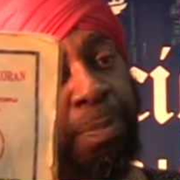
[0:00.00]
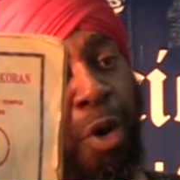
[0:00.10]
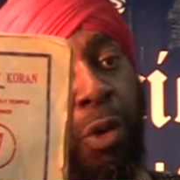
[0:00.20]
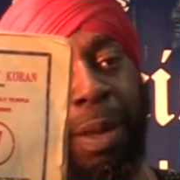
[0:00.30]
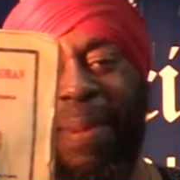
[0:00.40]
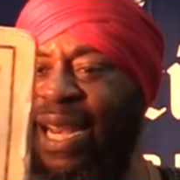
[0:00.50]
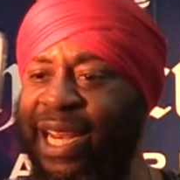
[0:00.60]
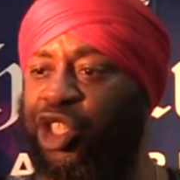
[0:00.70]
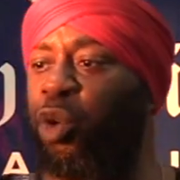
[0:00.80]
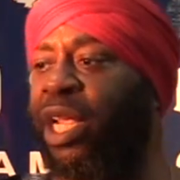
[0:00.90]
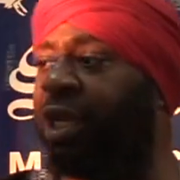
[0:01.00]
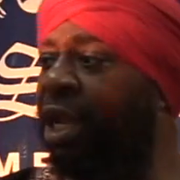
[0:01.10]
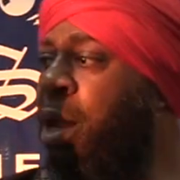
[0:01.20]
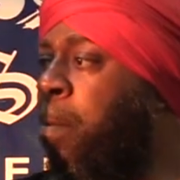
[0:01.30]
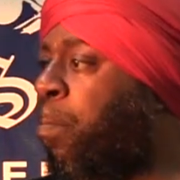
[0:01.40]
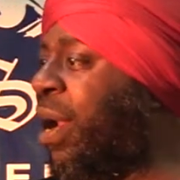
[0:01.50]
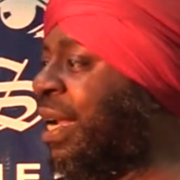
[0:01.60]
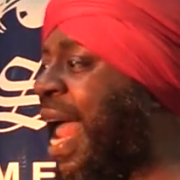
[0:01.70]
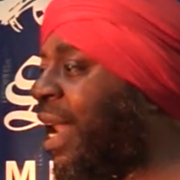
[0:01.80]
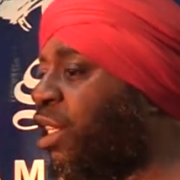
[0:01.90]
Broken, meaning that you can
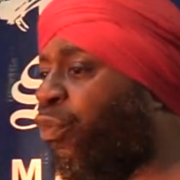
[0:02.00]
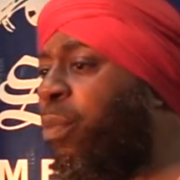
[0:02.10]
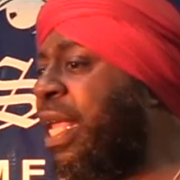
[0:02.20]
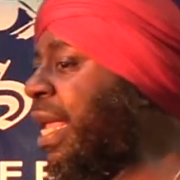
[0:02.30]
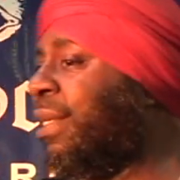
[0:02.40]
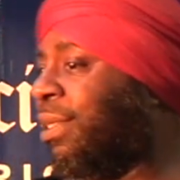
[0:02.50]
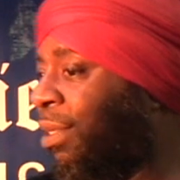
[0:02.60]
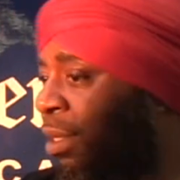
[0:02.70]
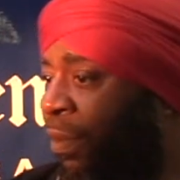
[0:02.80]
bring knowledge from the east.